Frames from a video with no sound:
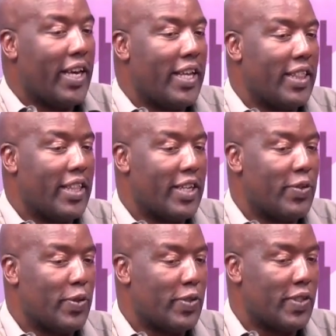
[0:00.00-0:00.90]
And
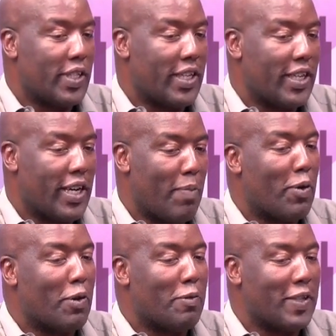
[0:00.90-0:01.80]
that was a
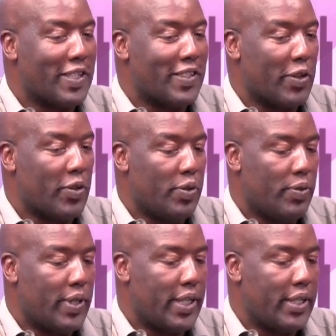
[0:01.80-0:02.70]
couple of years
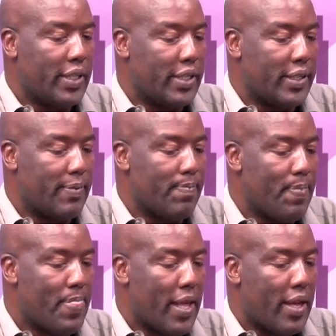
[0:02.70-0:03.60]
ago. And
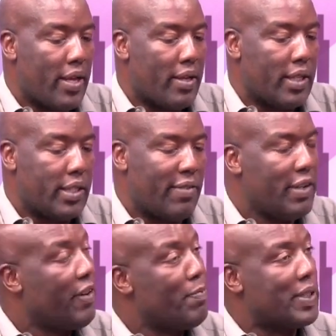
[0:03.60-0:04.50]

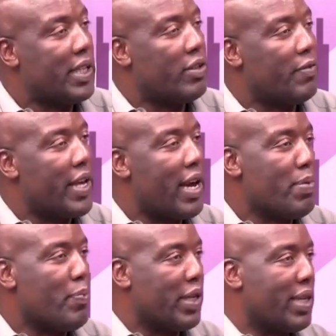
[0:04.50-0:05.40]
75% of the young
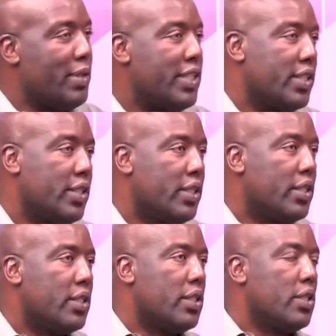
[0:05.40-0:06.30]
people in committee,
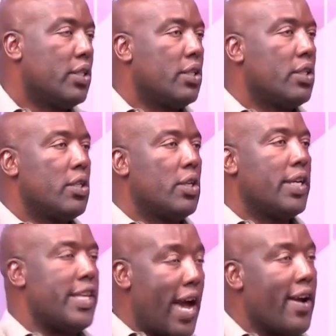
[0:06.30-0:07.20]

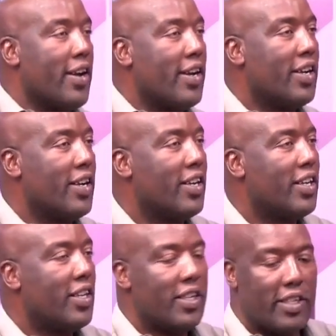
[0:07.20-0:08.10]
young,
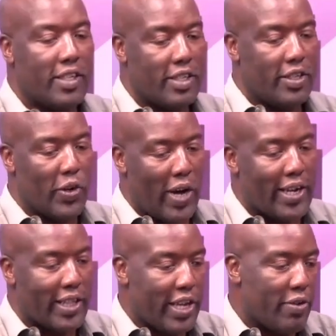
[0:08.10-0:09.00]

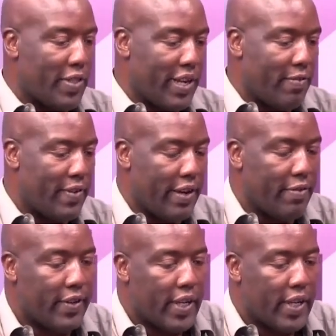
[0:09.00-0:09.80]
under the age of 35.